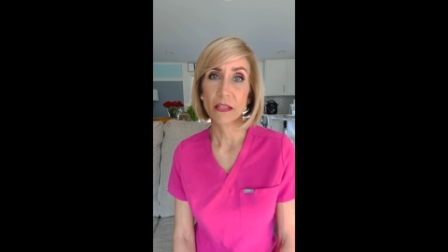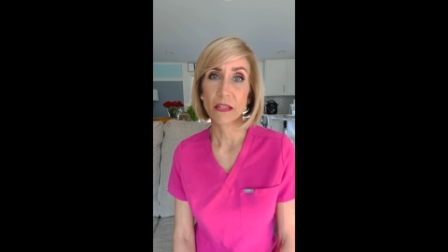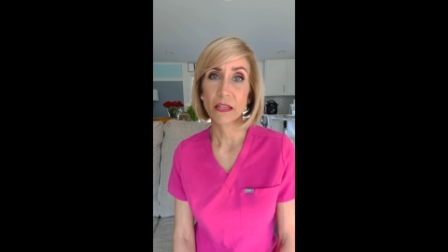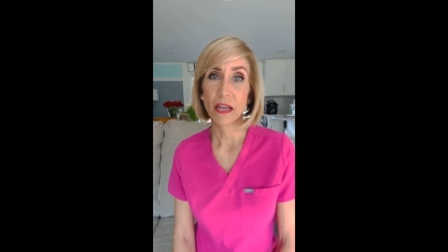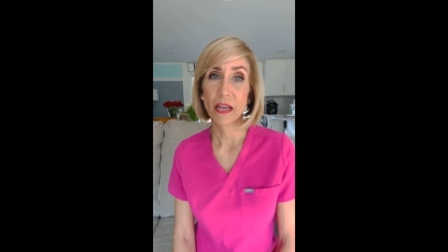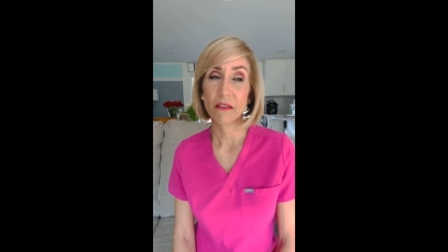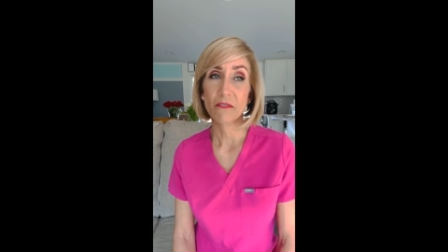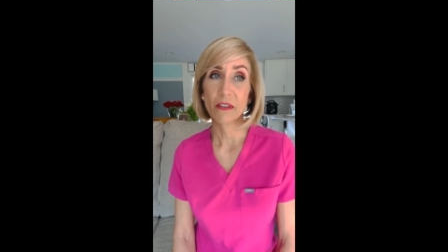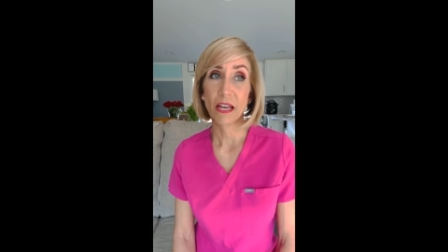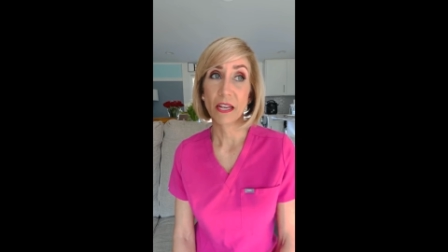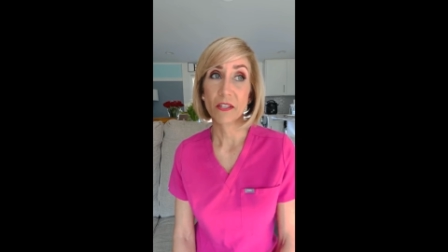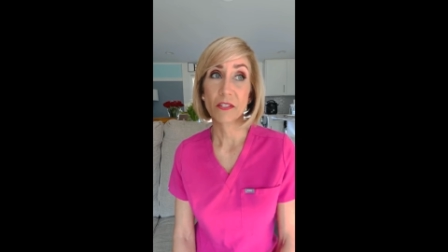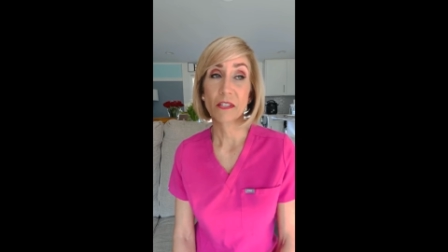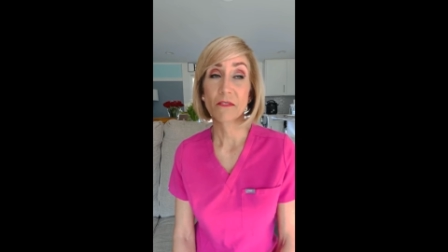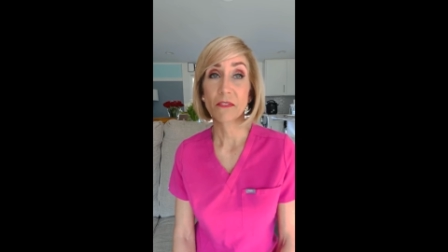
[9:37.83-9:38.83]
And I've
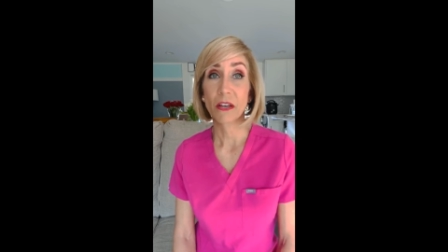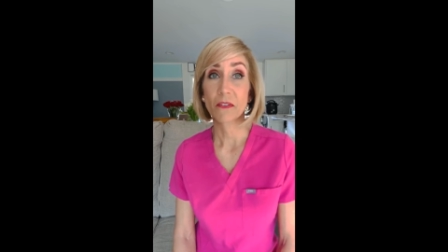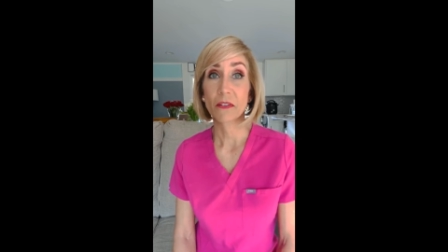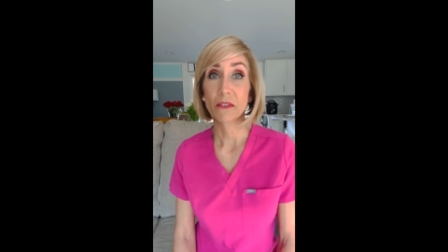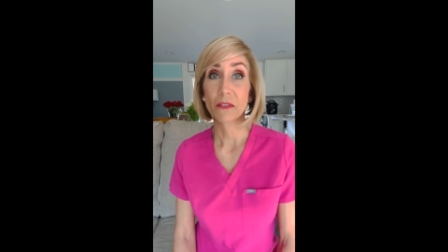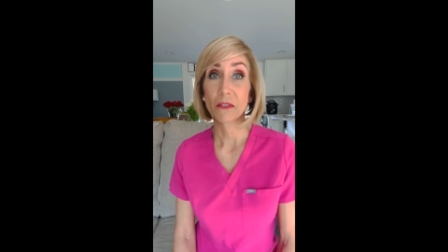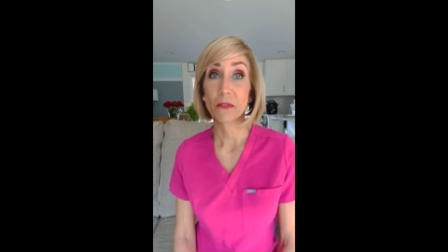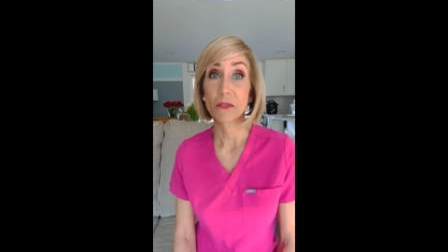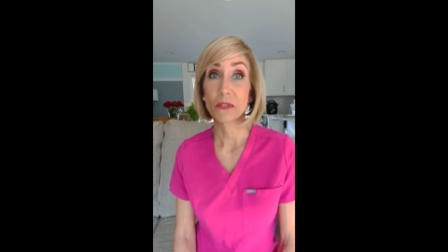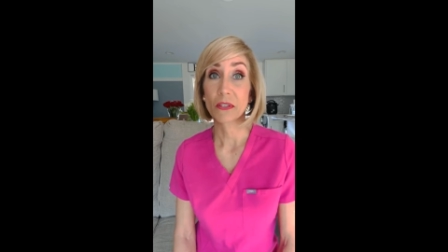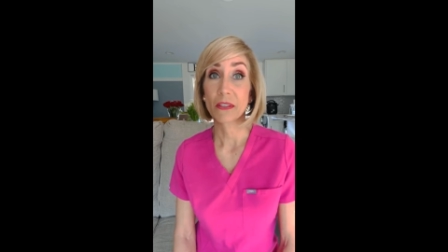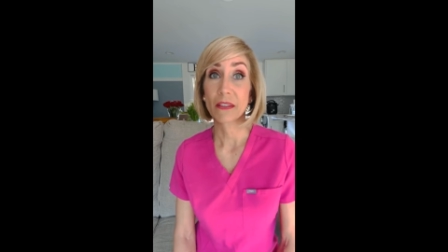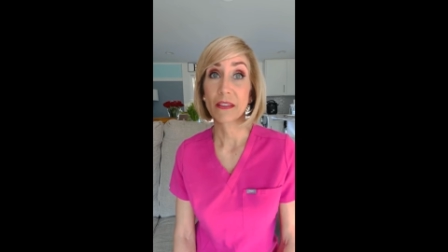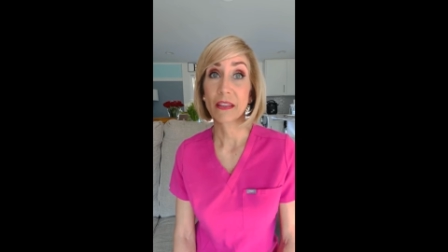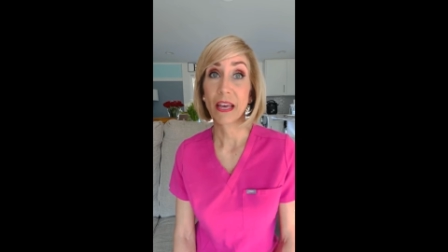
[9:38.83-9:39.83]
actually found a
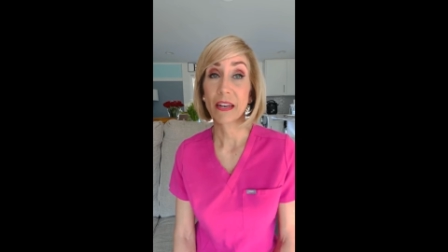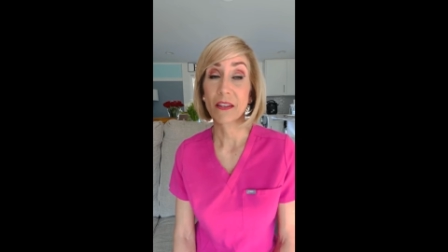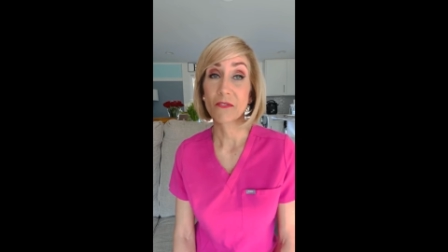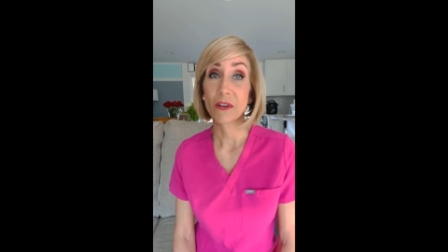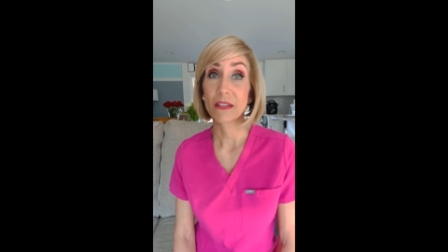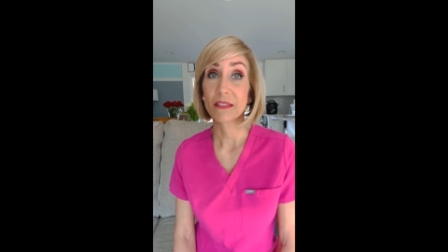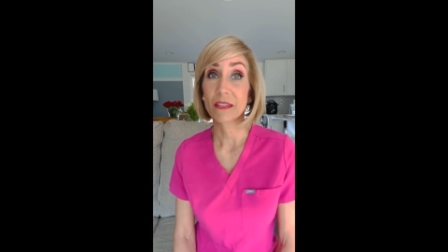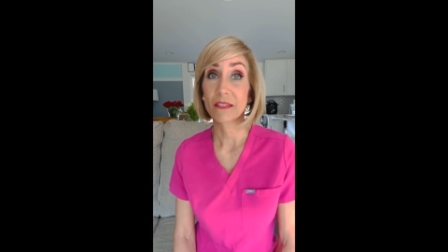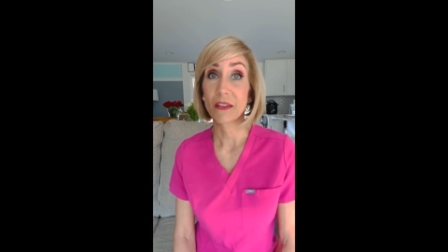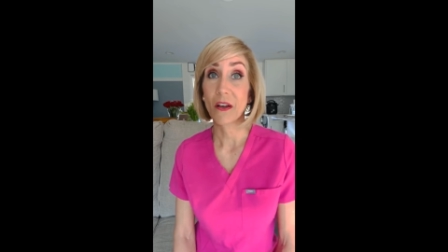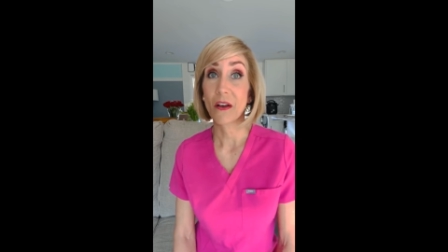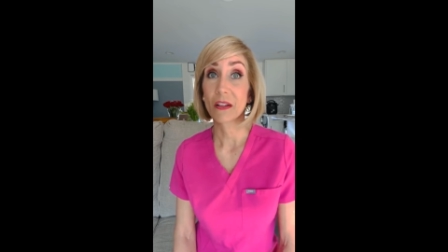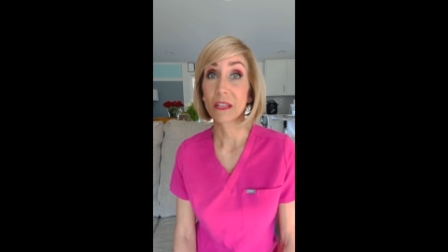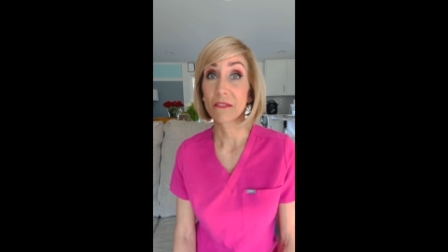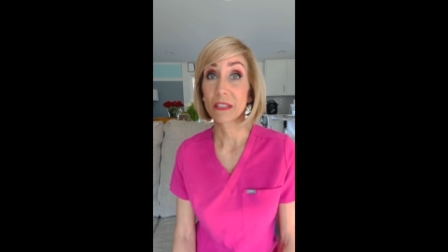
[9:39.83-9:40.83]
solution that addresses
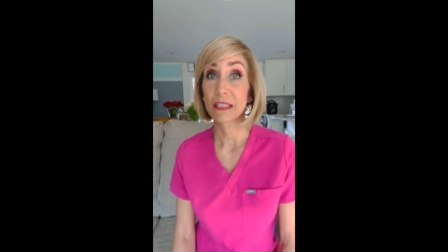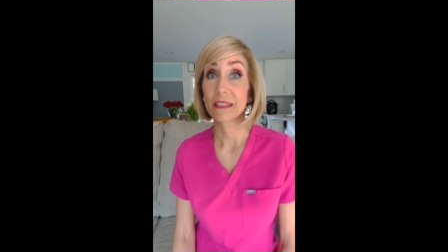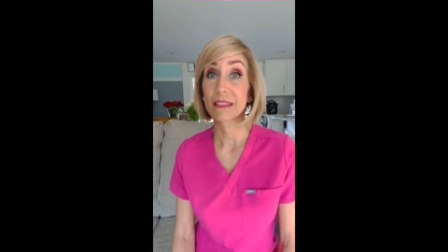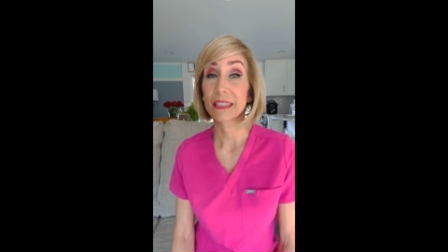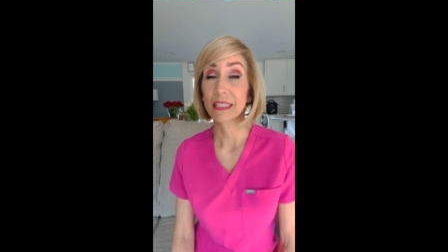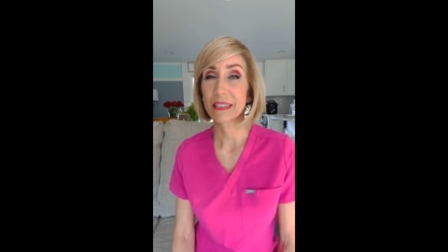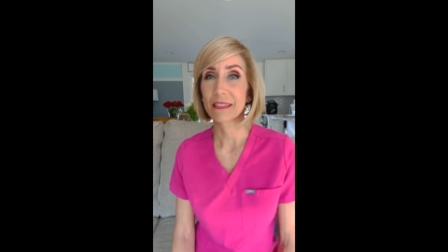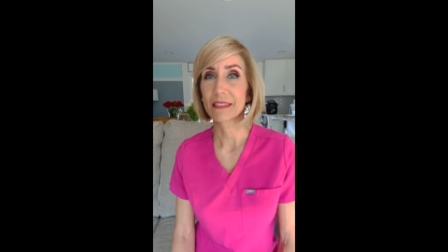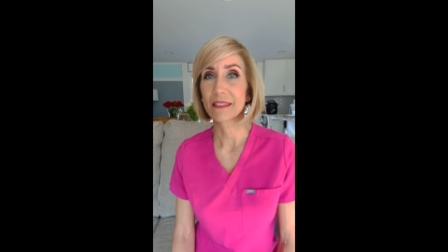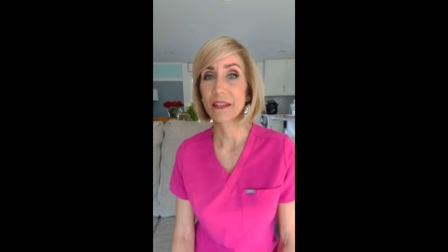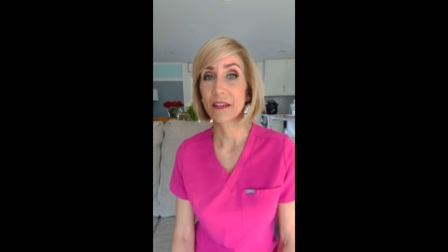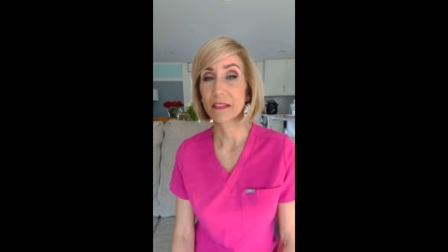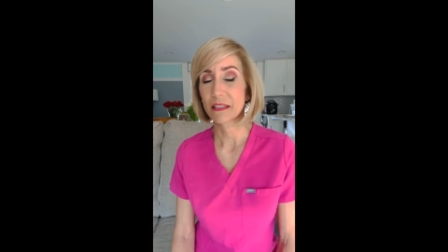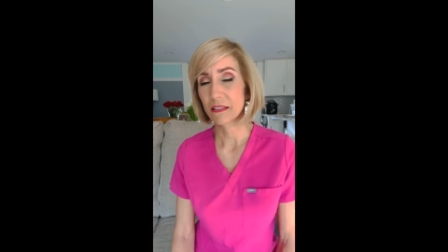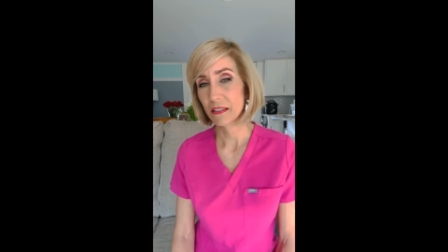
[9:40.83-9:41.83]
all of these things,
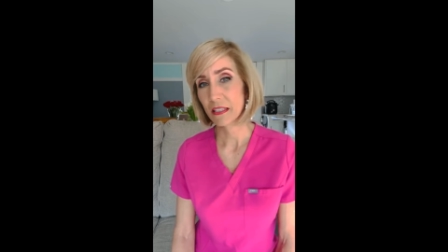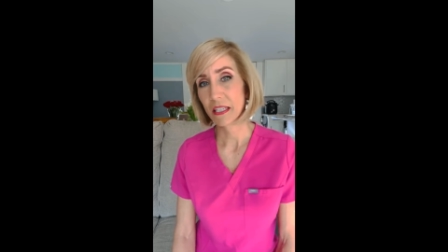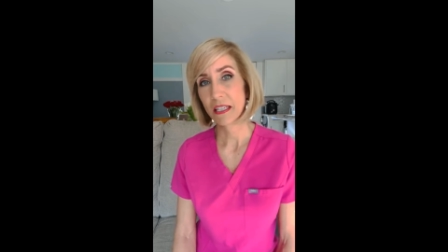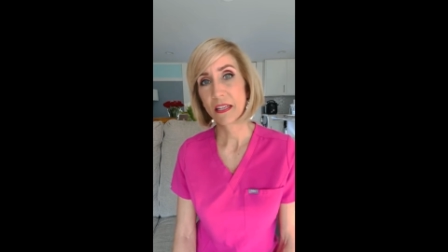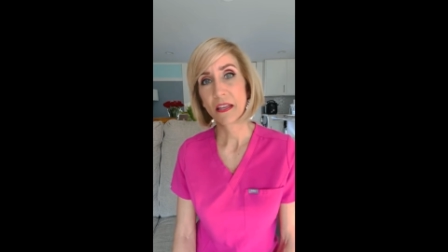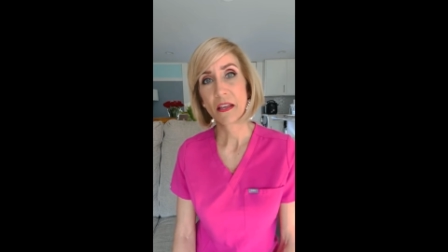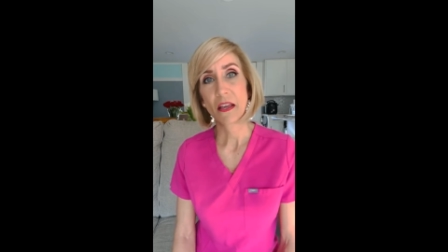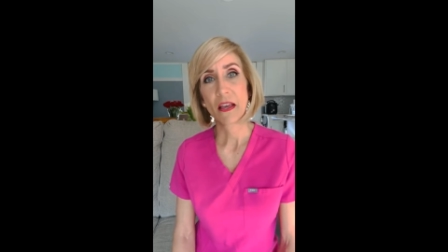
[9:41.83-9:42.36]
toxicity,